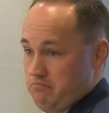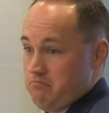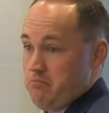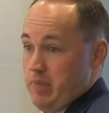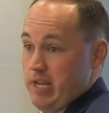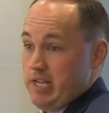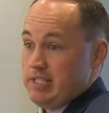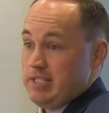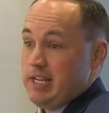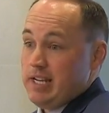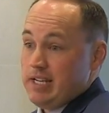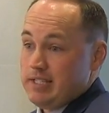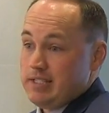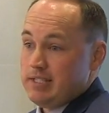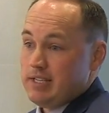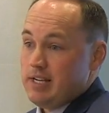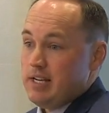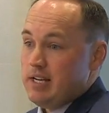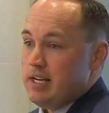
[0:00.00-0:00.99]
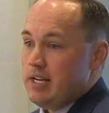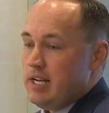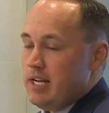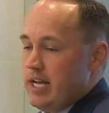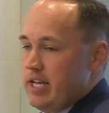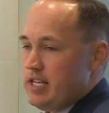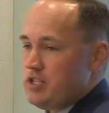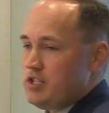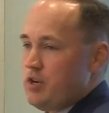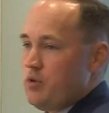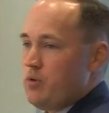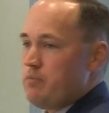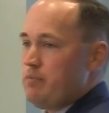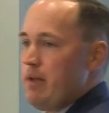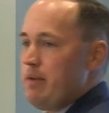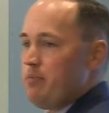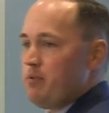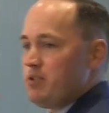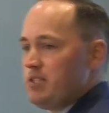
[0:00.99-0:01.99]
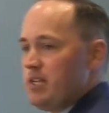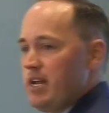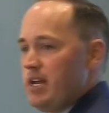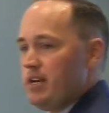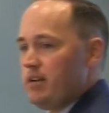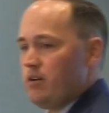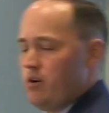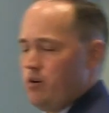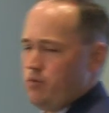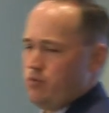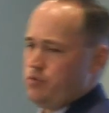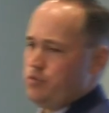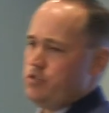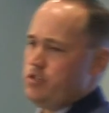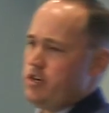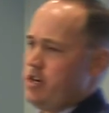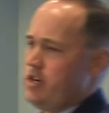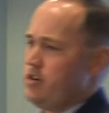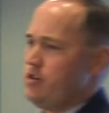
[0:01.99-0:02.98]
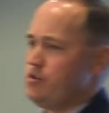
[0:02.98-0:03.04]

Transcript: Makes sense. And so when people say, oh, gee,